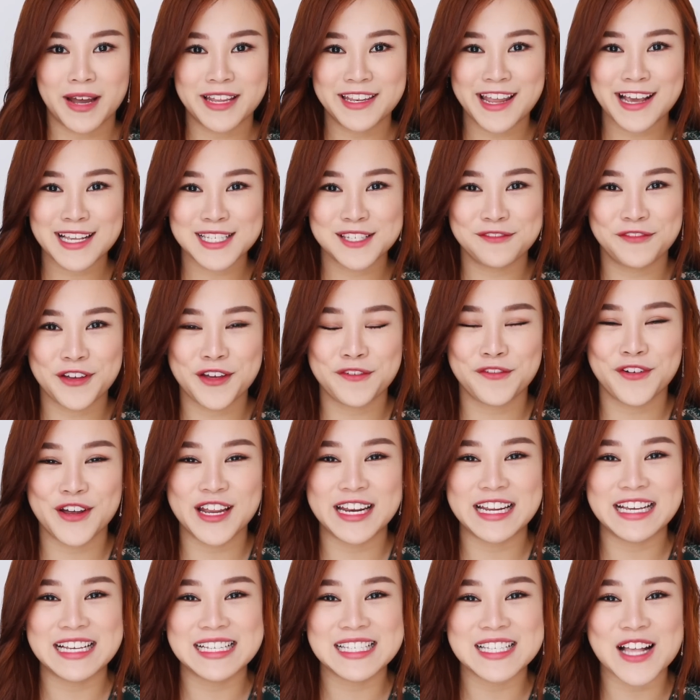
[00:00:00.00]
My next
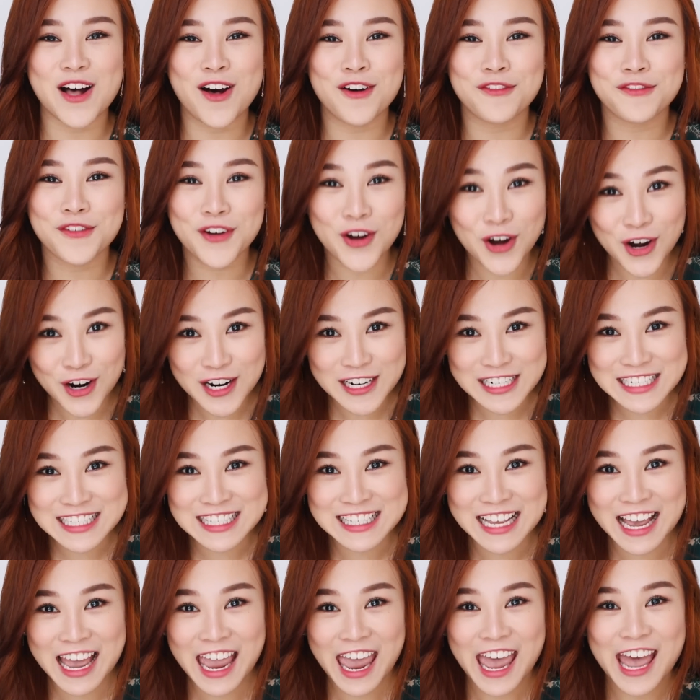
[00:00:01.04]
favorite is, of
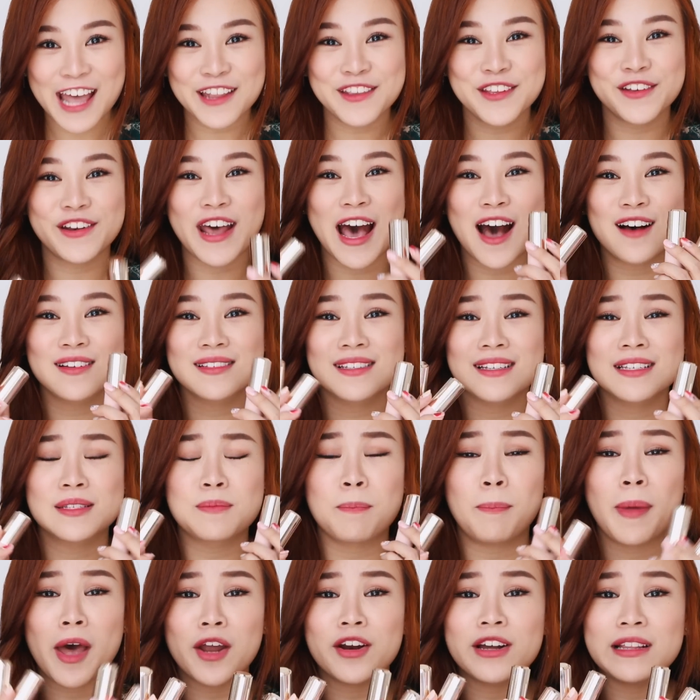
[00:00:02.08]
course, ETUDE's
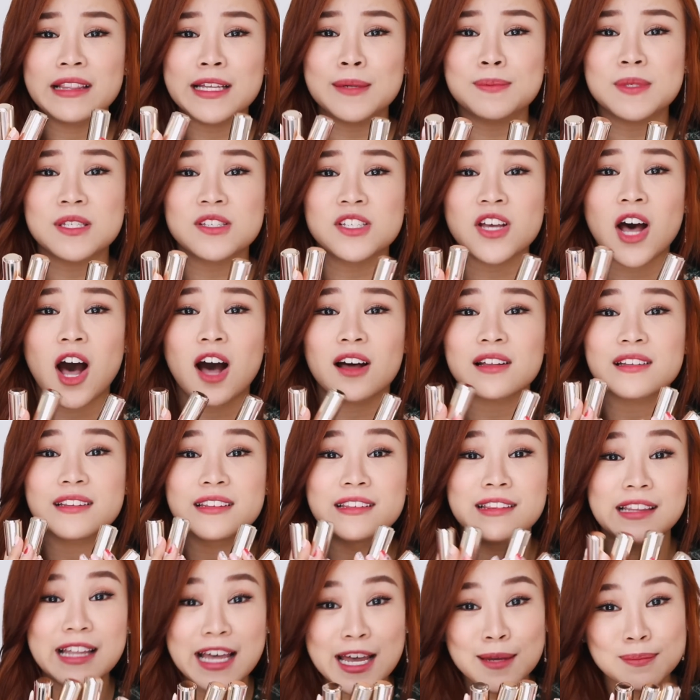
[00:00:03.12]
Better Lips Top
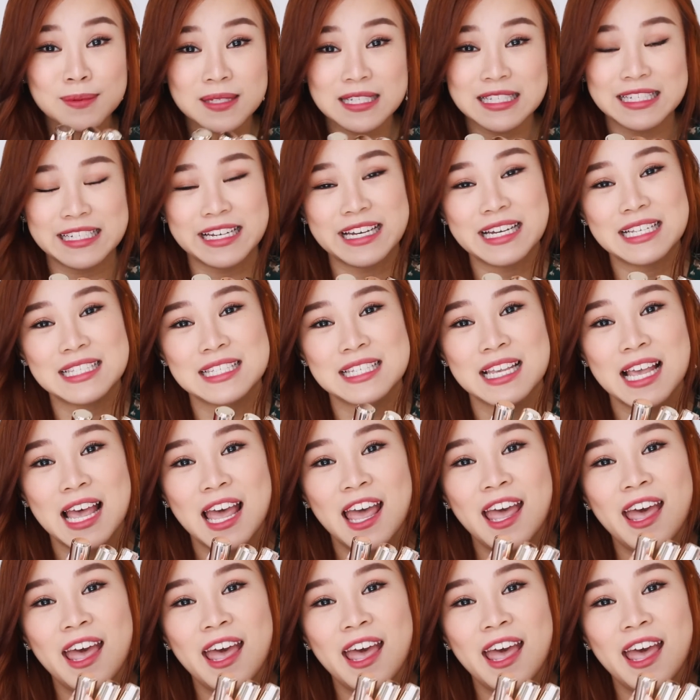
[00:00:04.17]
Lipsticks,